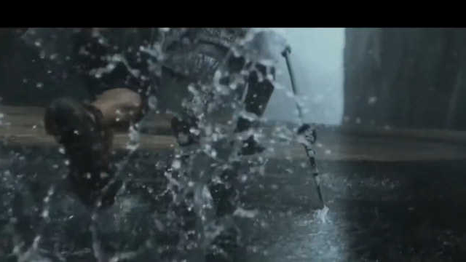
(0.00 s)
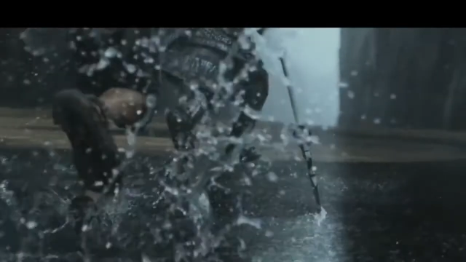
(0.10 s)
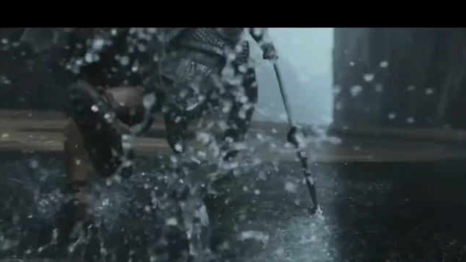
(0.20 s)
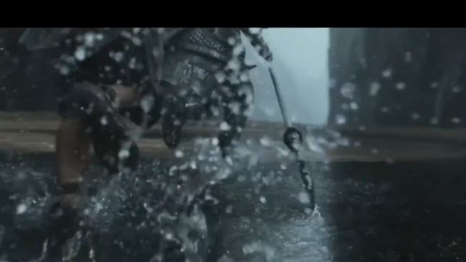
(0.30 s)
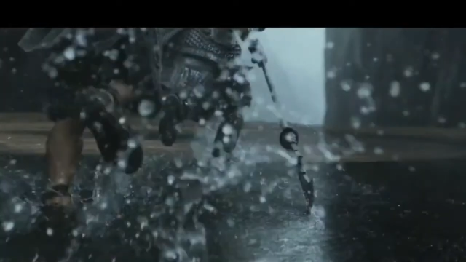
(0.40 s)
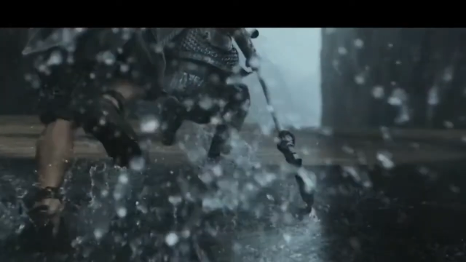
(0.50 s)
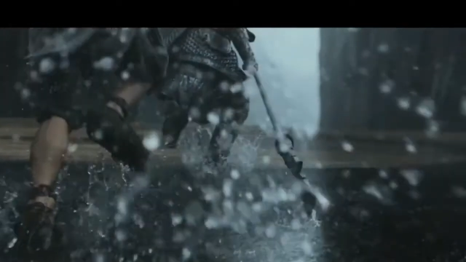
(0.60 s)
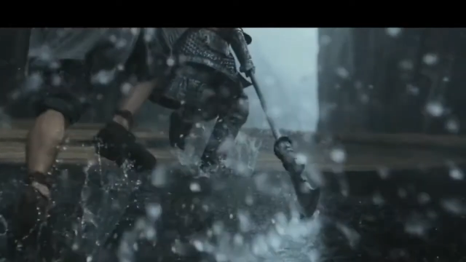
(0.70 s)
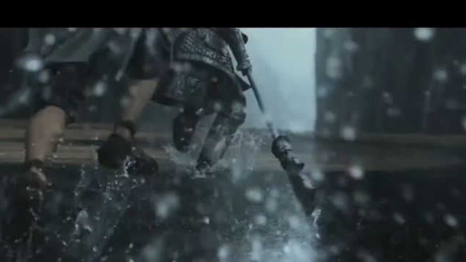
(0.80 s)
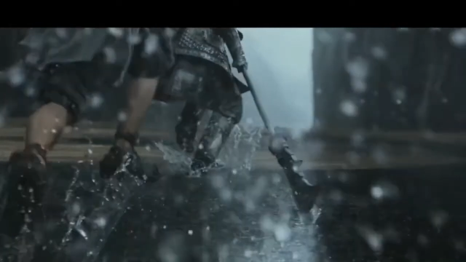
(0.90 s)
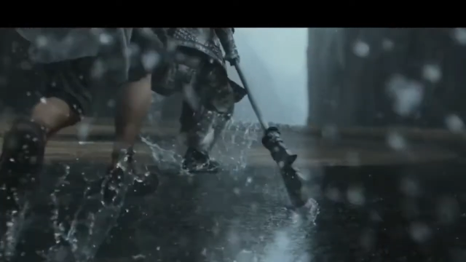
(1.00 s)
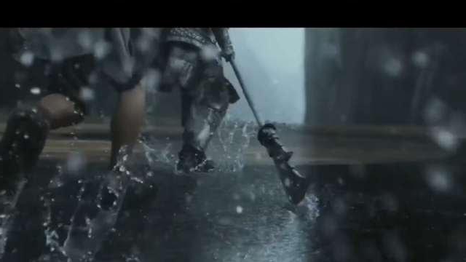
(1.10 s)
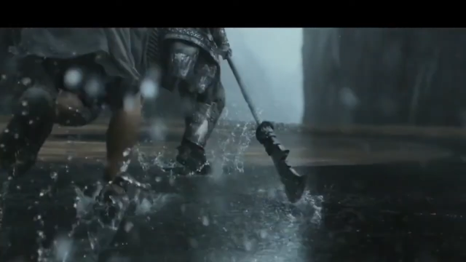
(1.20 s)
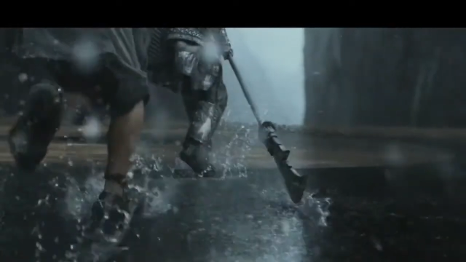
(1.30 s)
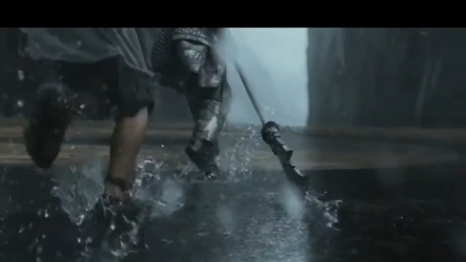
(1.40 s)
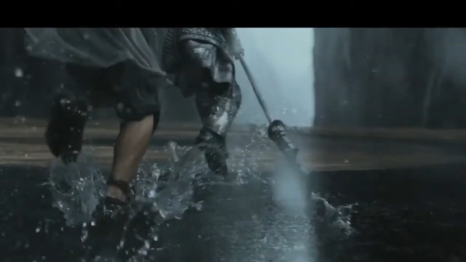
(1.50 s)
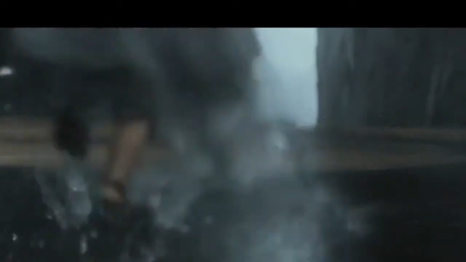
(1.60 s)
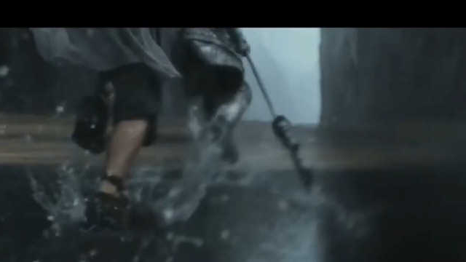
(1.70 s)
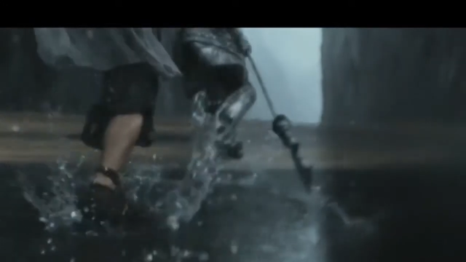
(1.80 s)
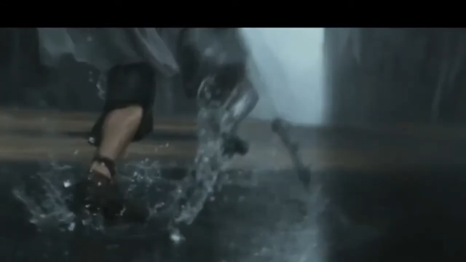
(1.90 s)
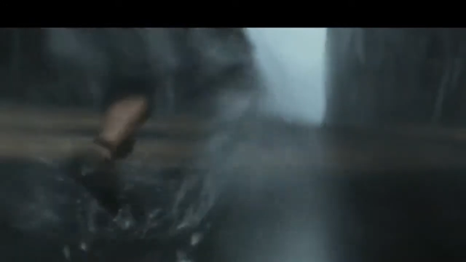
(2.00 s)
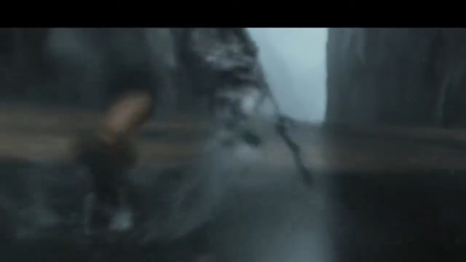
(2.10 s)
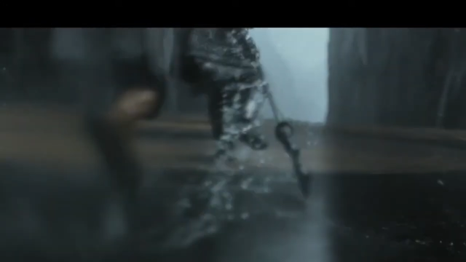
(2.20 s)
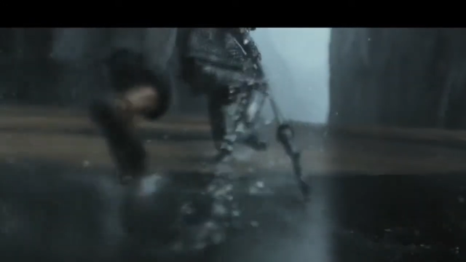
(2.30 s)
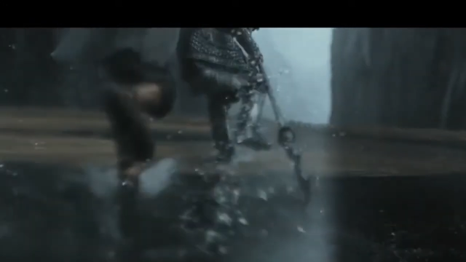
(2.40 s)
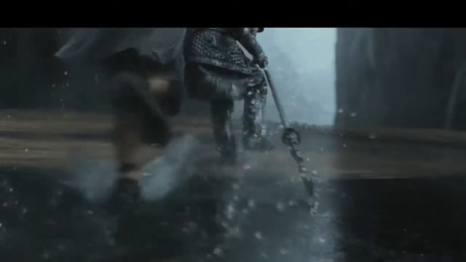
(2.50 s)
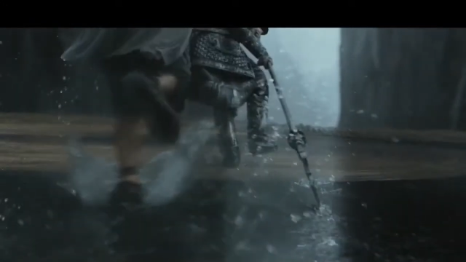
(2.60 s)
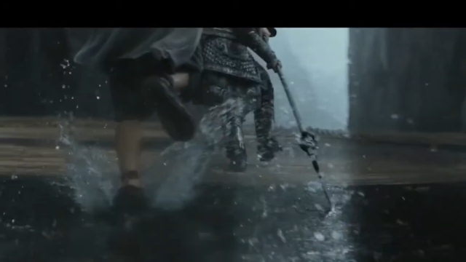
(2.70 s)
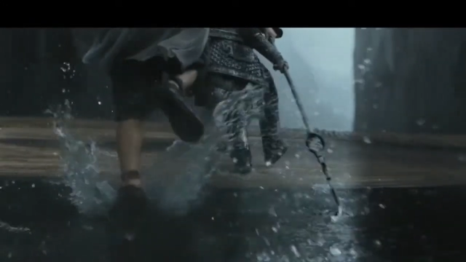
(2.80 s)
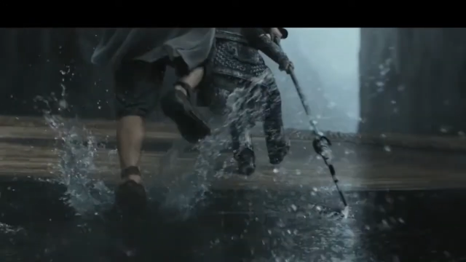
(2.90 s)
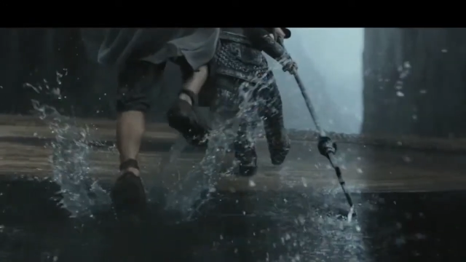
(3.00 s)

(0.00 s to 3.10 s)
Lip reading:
[unreadable: no face in view]